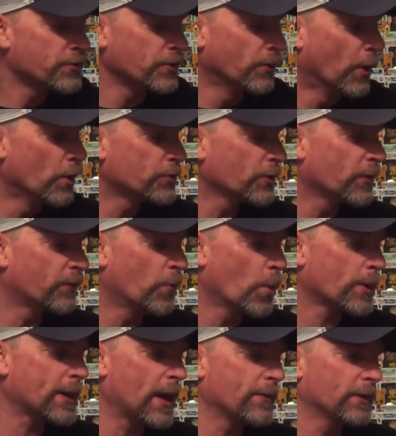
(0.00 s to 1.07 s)
So those are the
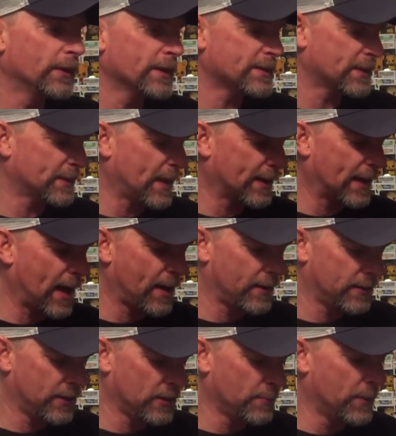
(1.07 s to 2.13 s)
4K releases I
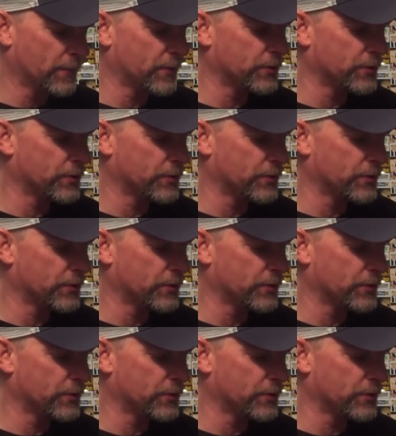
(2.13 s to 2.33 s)
got in